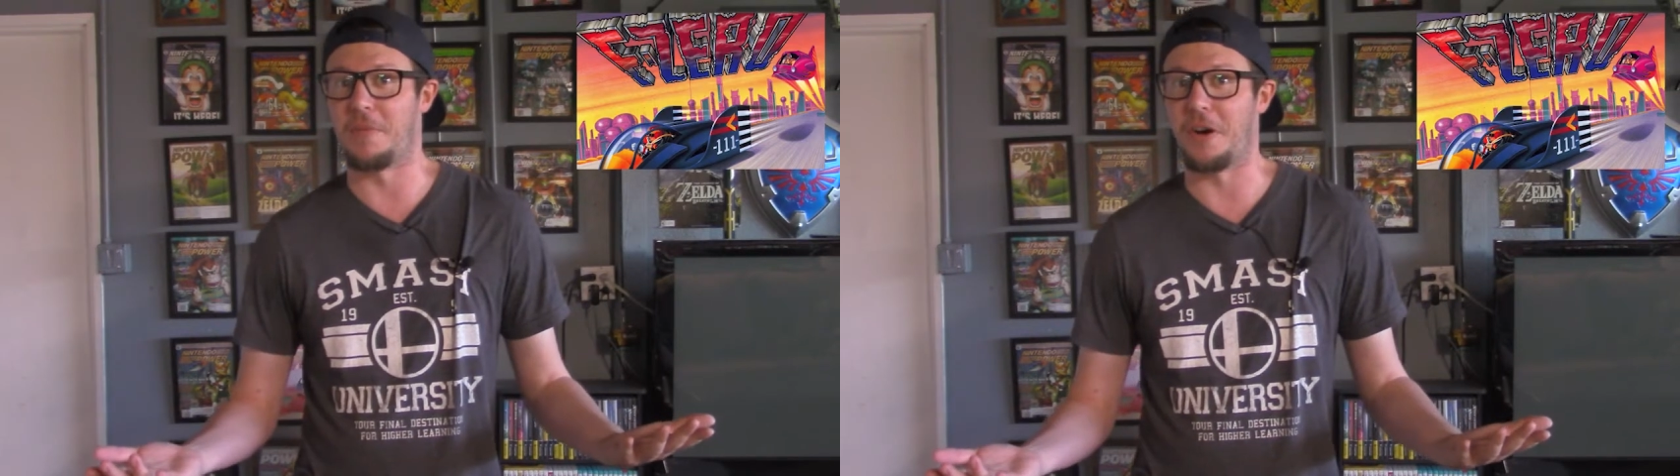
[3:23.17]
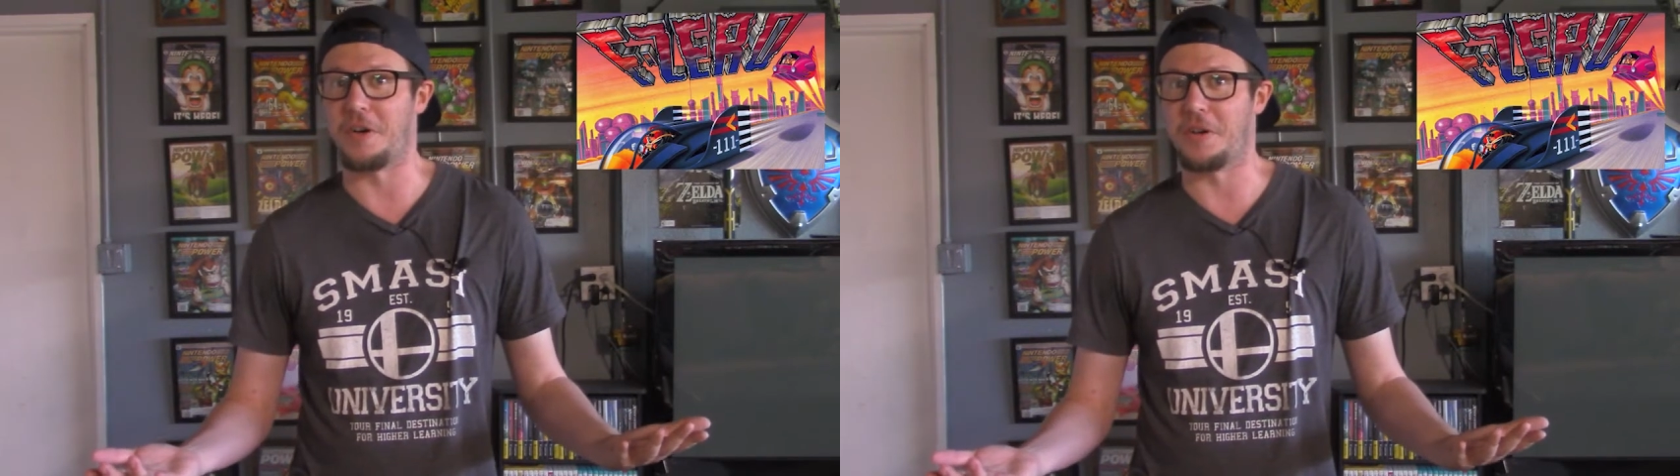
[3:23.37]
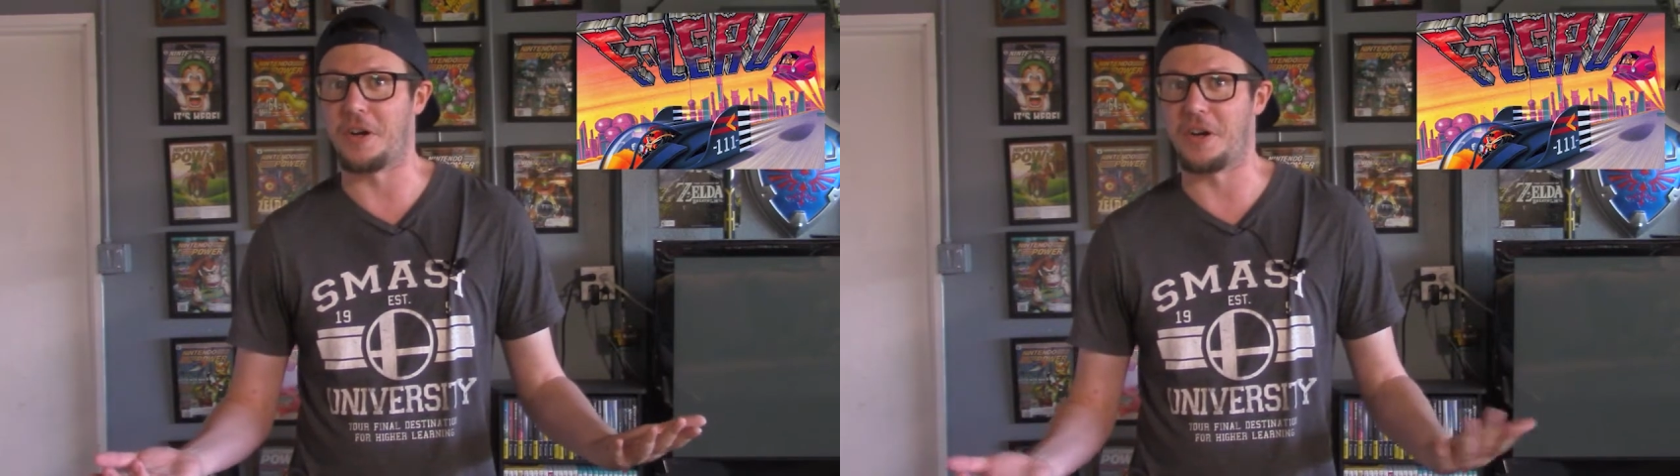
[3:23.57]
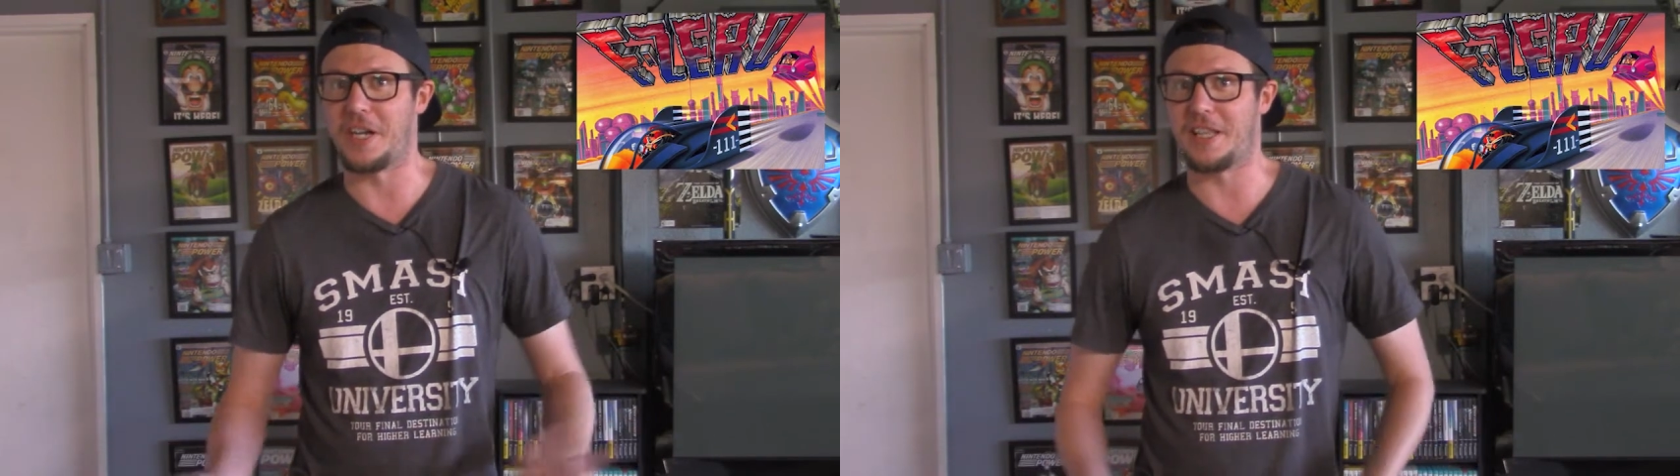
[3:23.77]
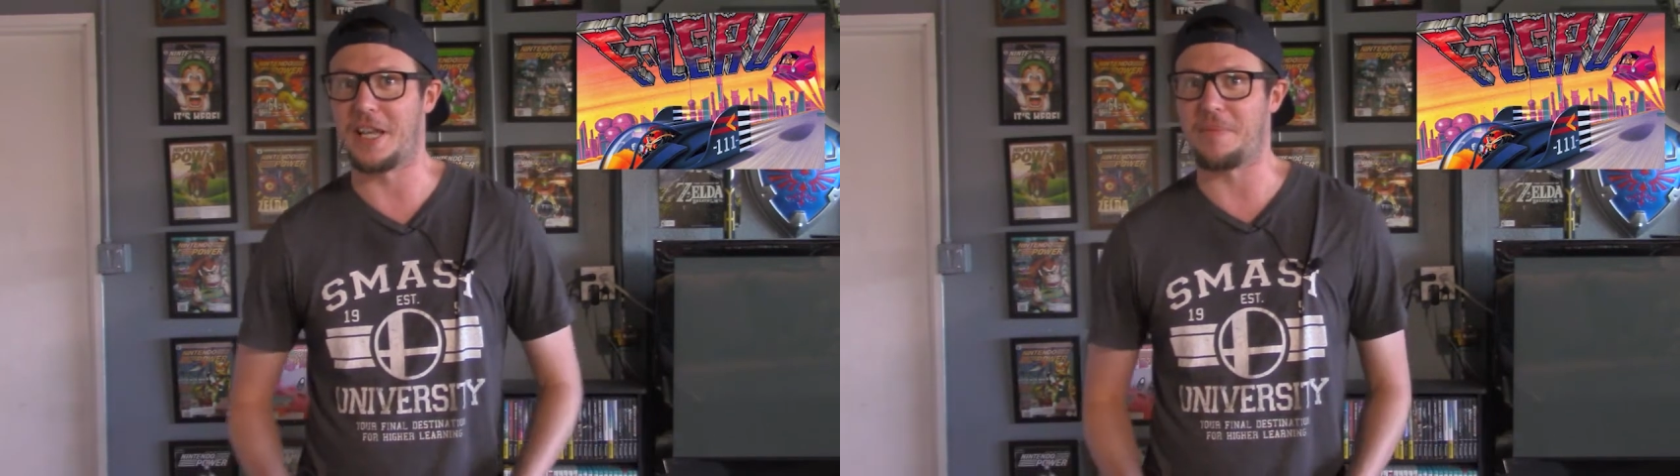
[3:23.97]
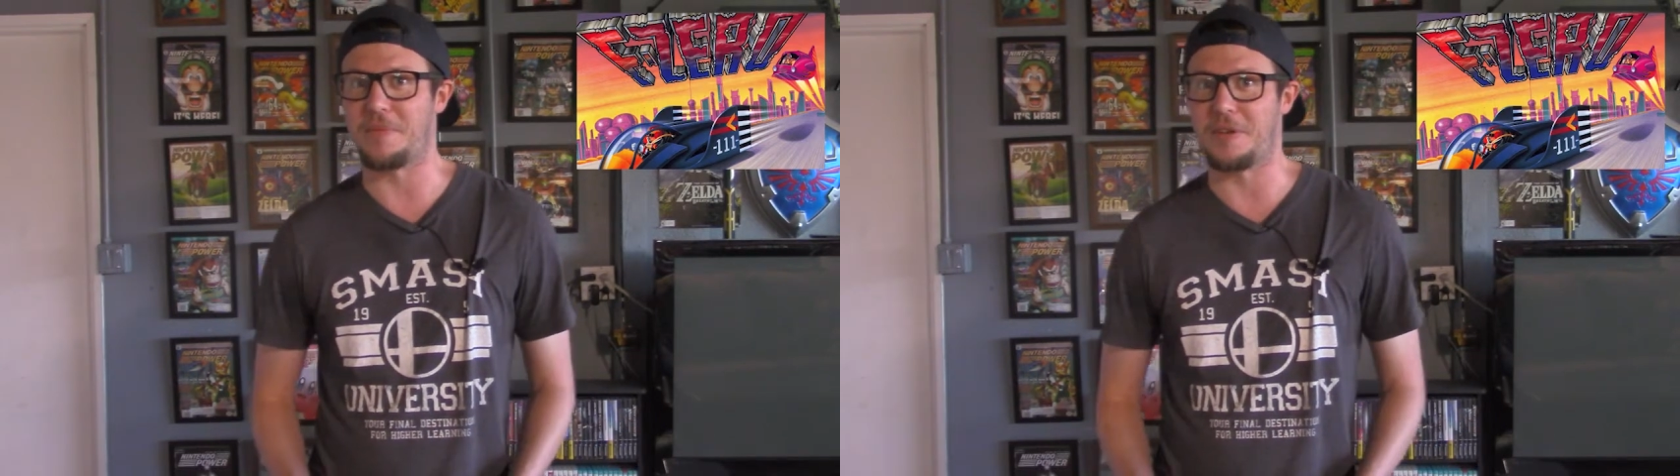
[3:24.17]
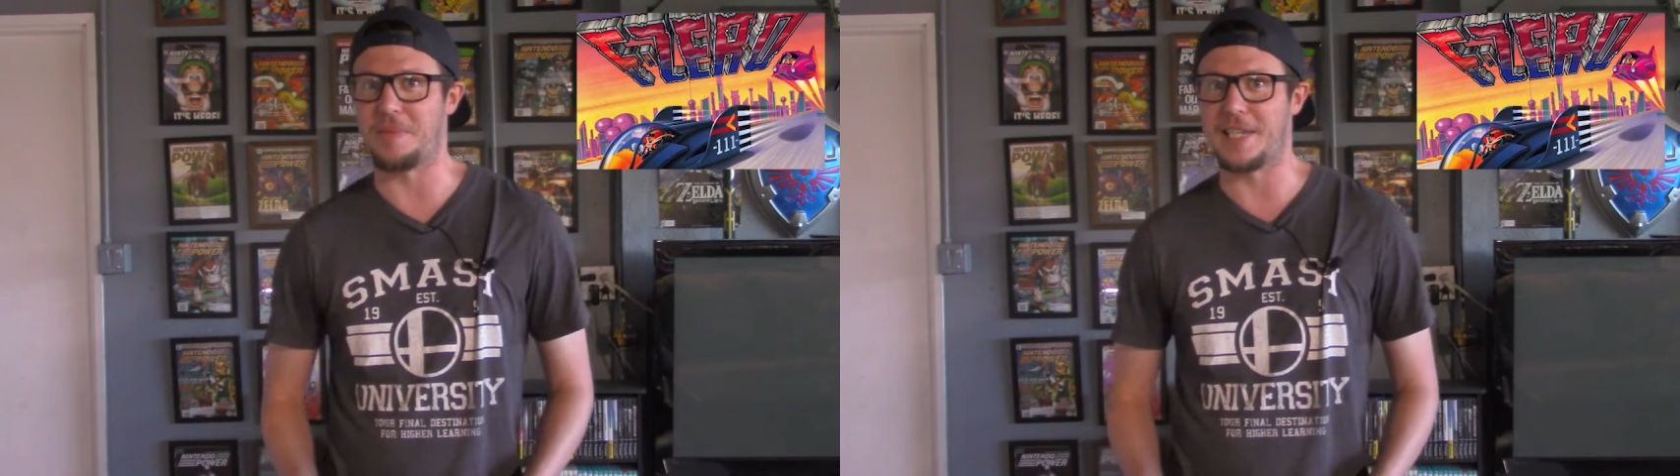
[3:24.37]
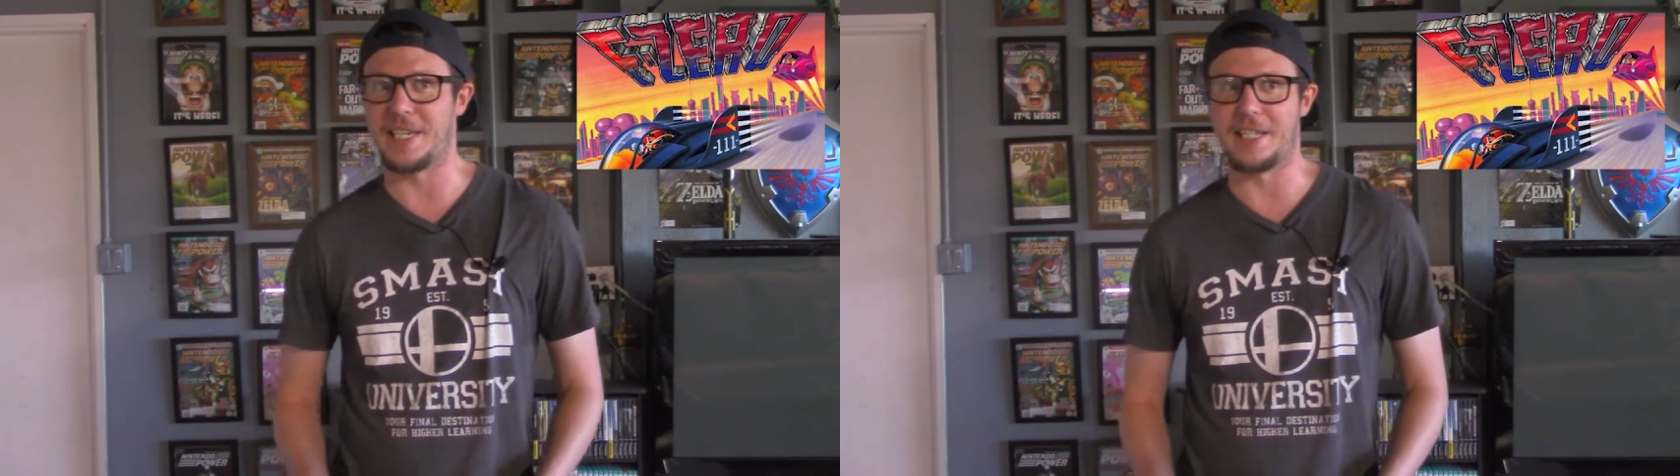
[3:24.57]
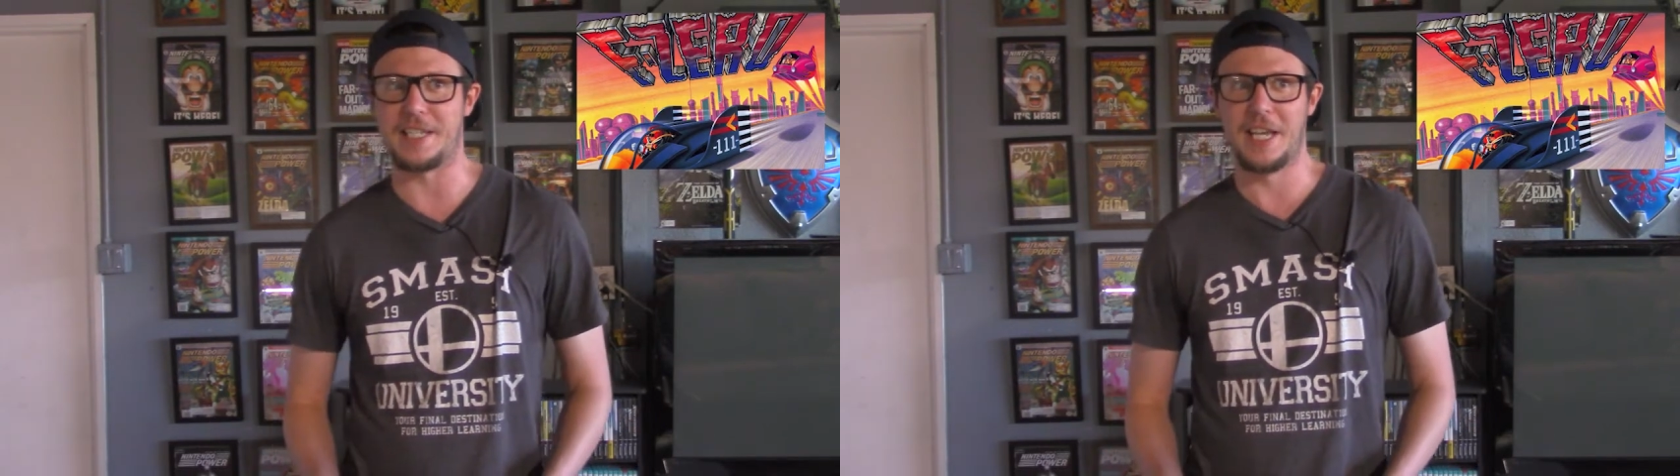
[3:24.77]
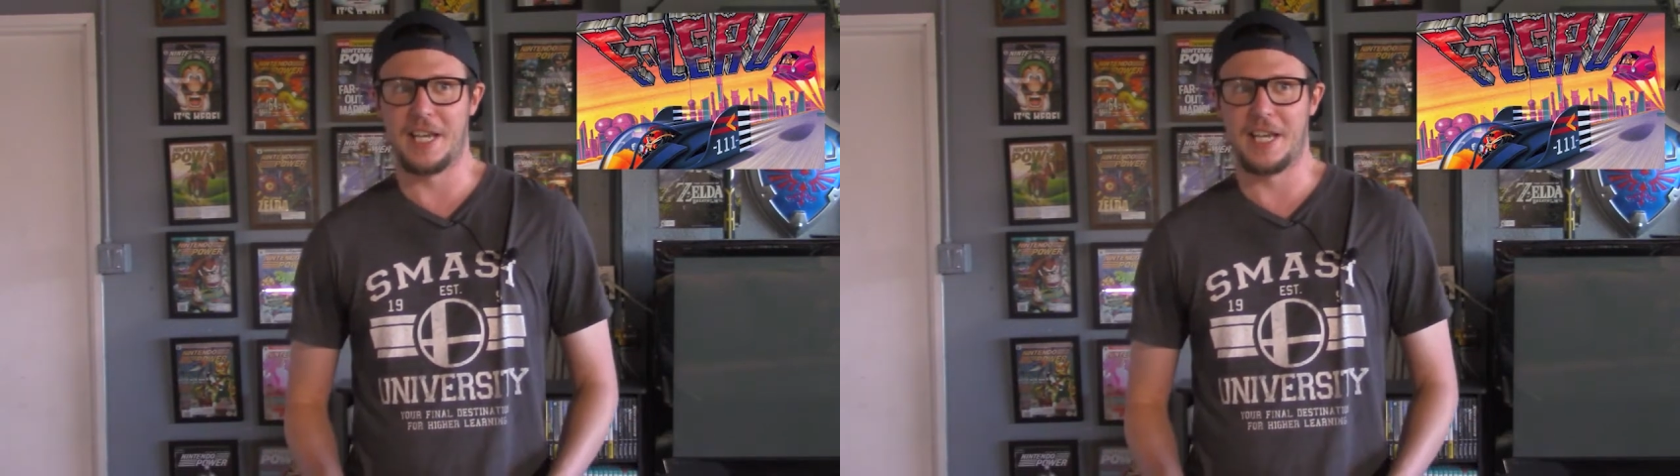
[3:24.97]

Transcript: Mario Kart at that point, because